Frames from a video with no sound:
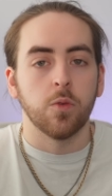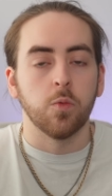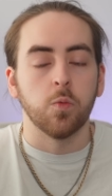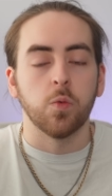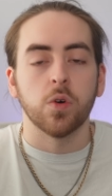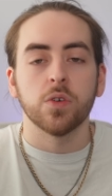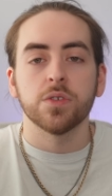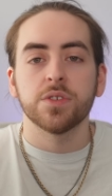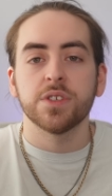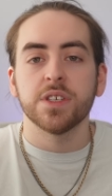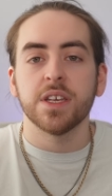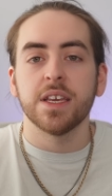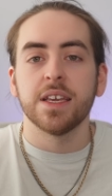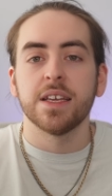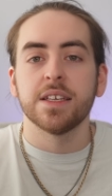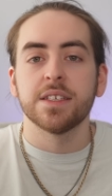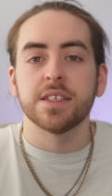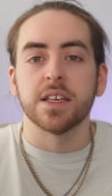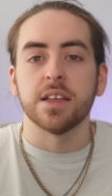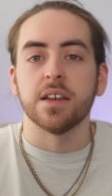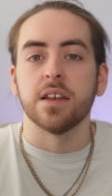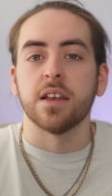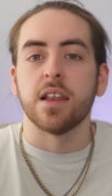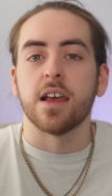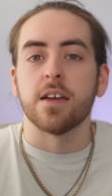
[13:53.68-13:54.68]
What
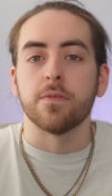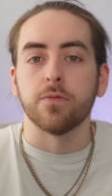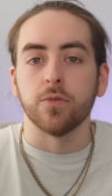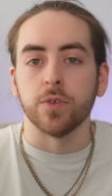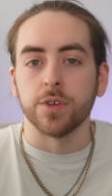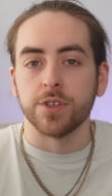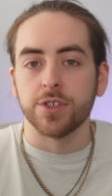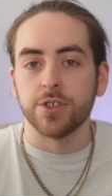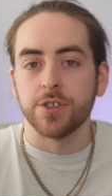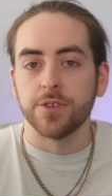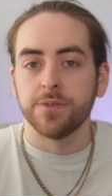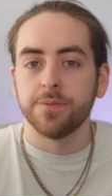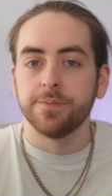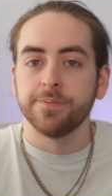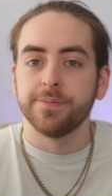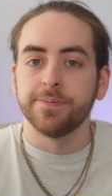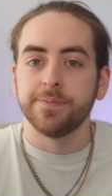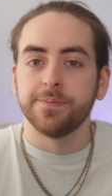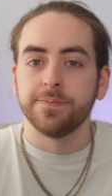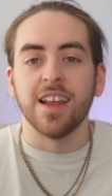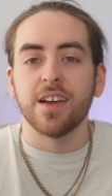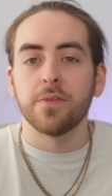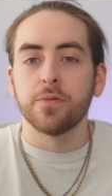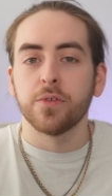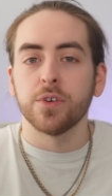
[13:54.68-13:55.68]
is leverage?
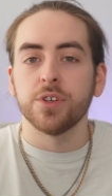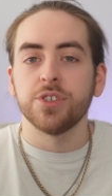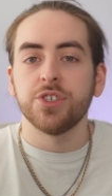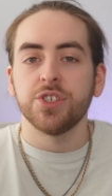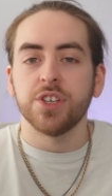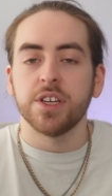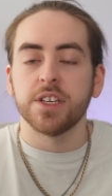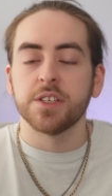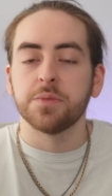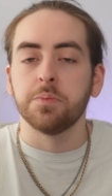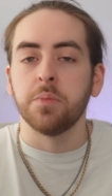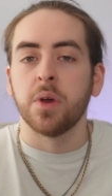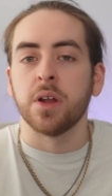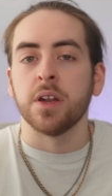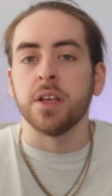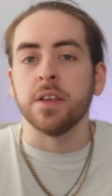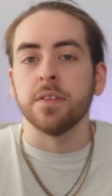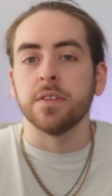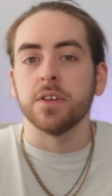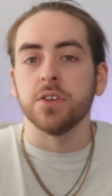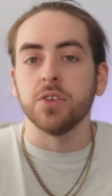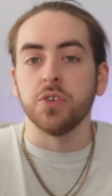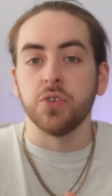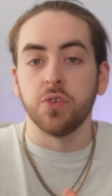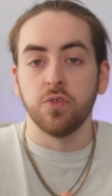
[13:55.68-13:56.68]
Leverage is
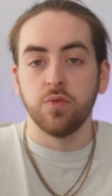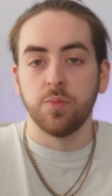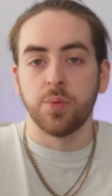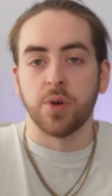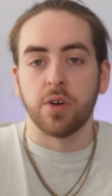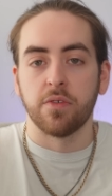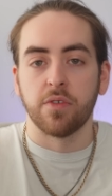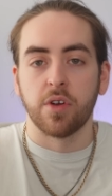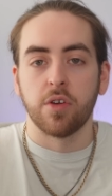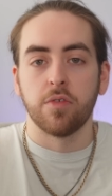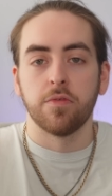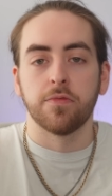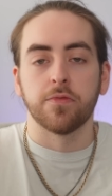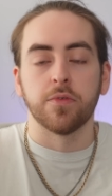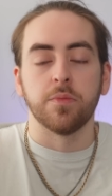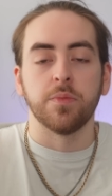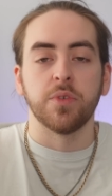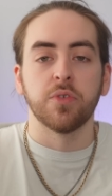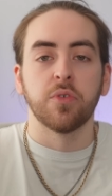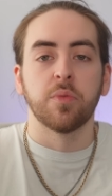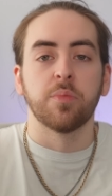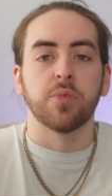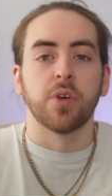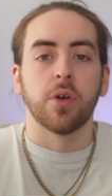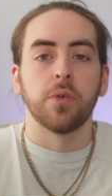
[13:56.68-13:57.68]
money that you borrow from
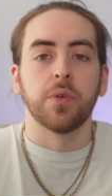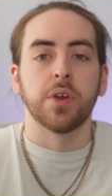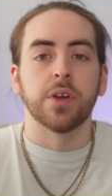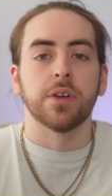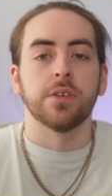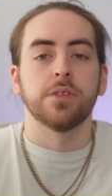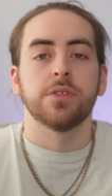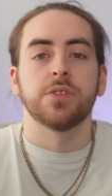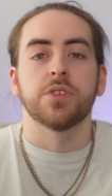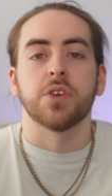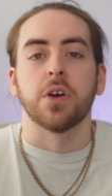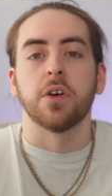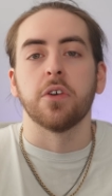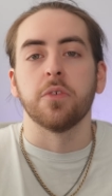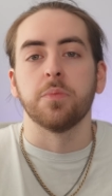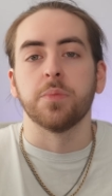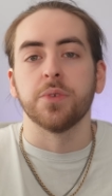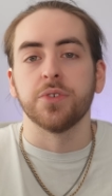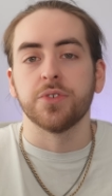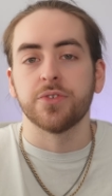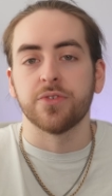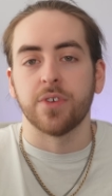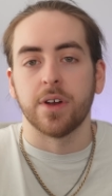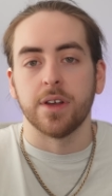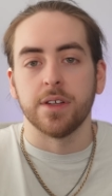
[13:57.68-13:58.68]
your broker to
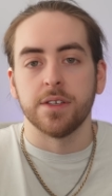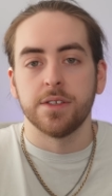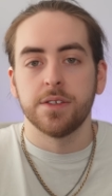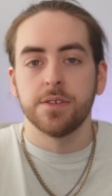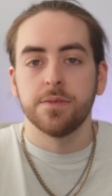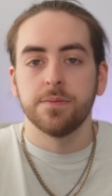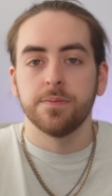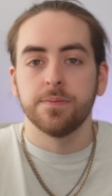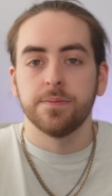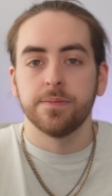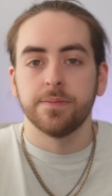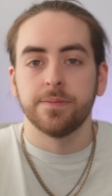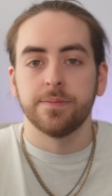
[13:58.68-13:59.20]
open trades.